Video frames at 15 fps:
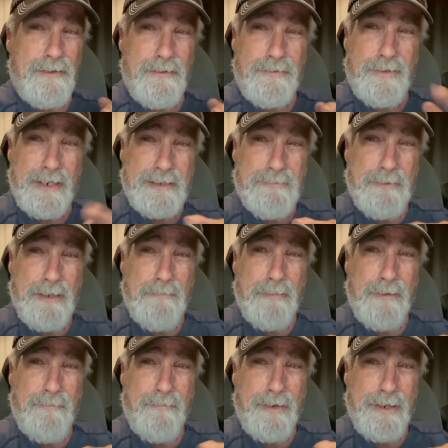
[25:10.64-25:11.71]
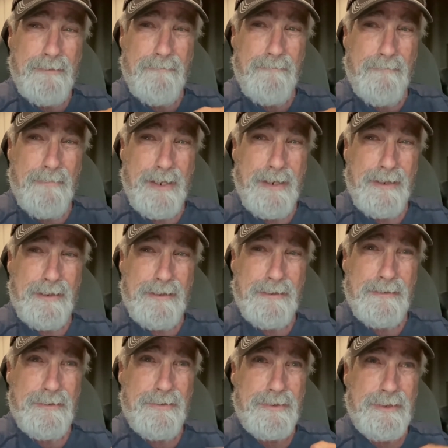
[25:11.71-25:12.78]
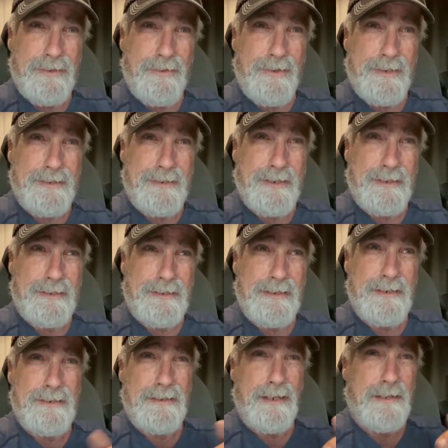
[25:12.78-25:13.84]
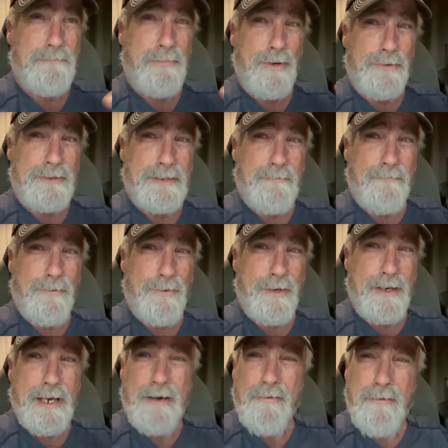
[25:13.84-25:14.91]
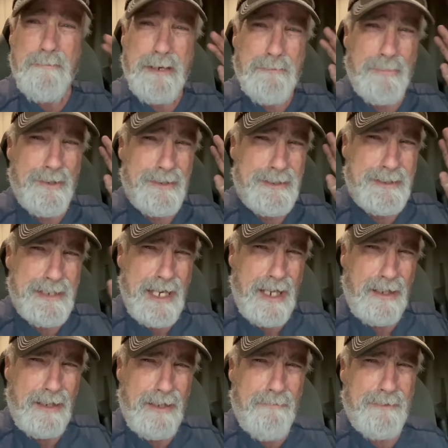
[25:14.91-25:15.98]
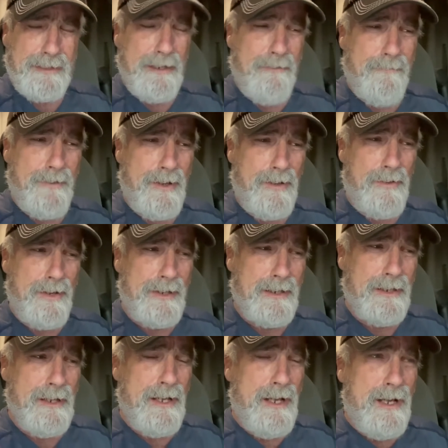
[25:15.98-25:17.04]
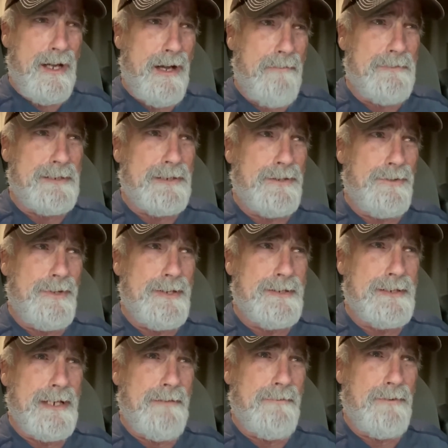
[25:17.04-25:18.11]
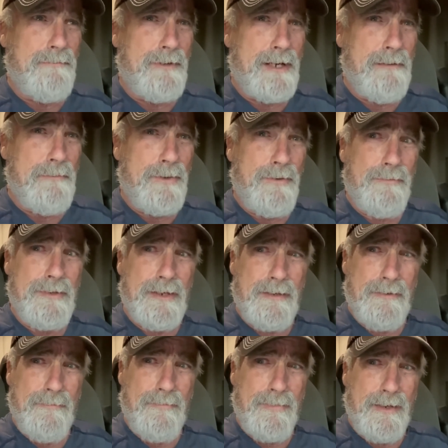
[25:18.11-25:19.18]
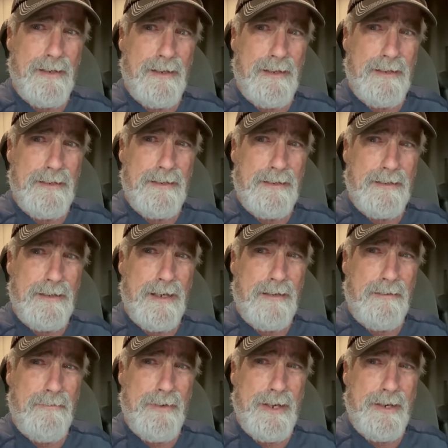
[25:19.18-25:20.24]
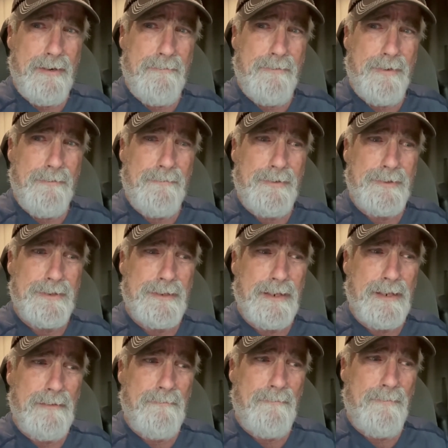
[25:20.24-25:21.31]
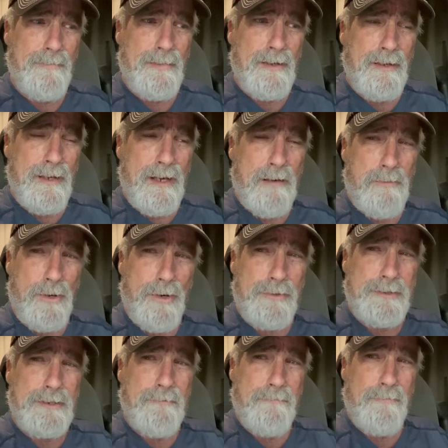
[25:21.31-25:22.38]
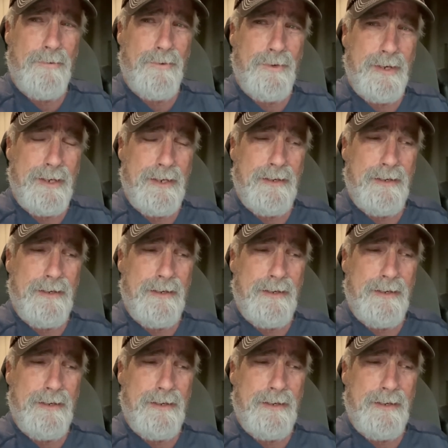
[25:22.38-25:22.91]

trust me, my friend Mike, he's 36, he's like approaching 40. I remember exactly what that felt like. I was 37 when I moved to Colorado for the first time, approaching 40.